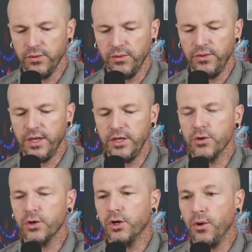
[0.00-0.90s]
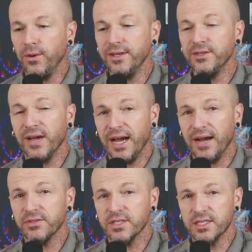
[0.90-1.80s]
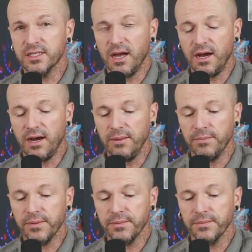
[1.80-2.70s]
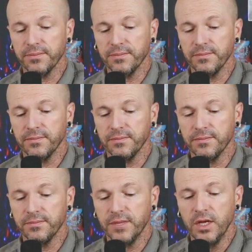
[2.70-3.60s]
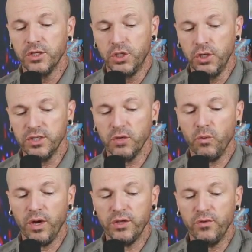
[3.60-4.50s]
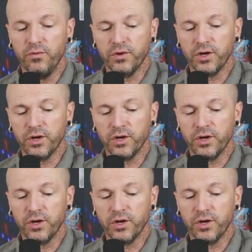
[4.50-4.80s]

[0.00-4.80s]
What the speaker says: then you're going to have to stop choosing what you've